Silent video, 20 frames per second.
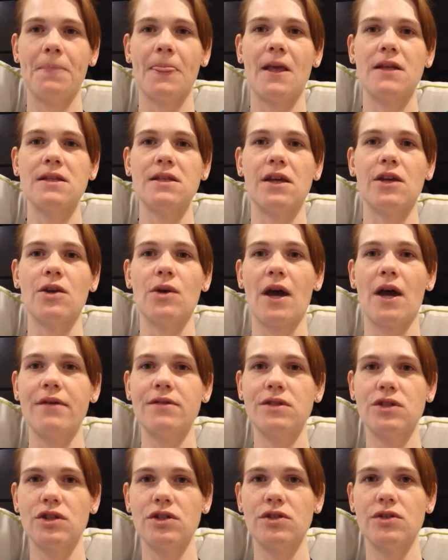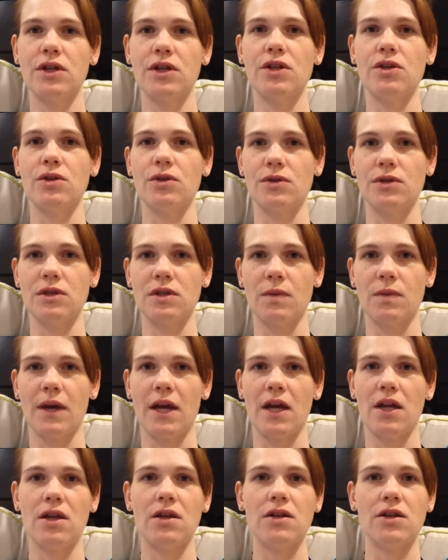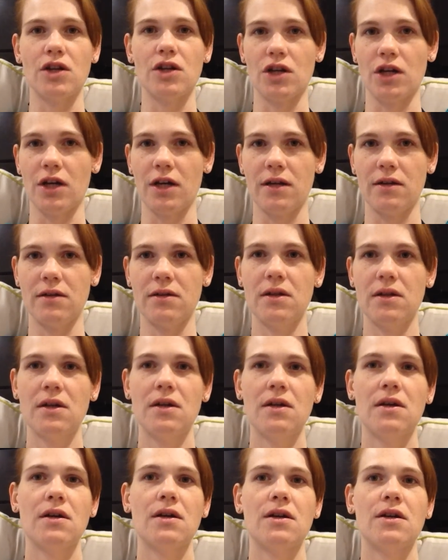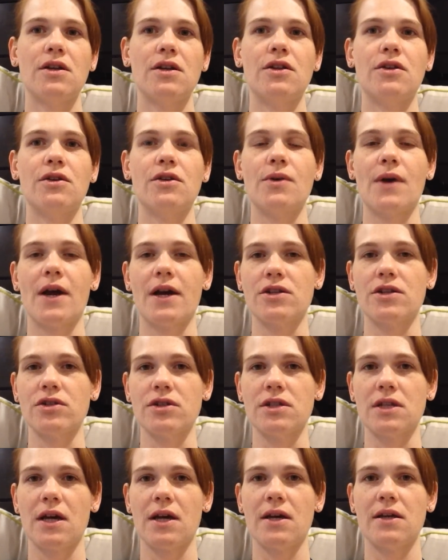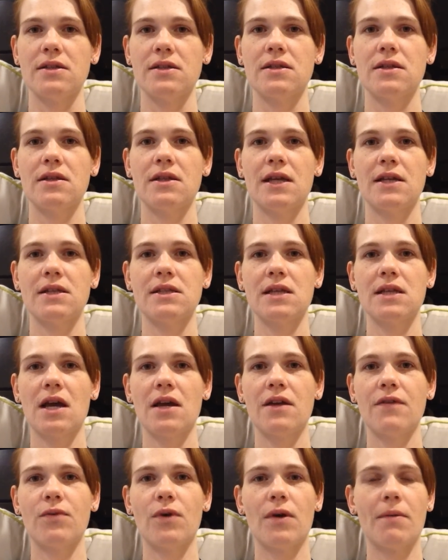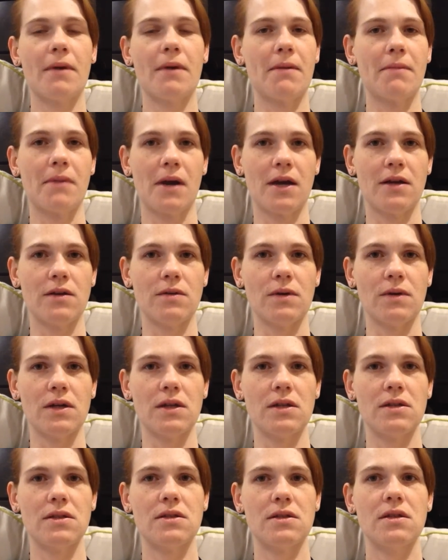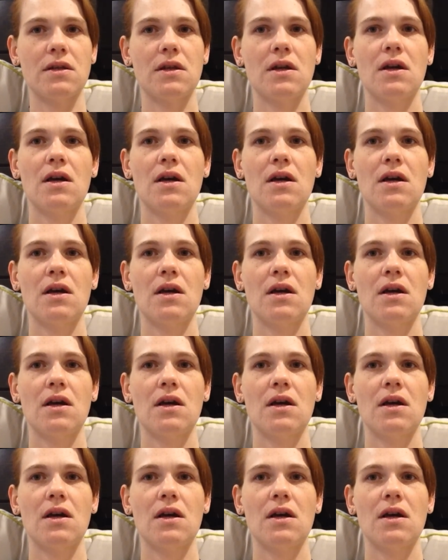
It's not like you have surgery, you lose the weight, you're good, you know, you exercise. That's kind of where my mind was.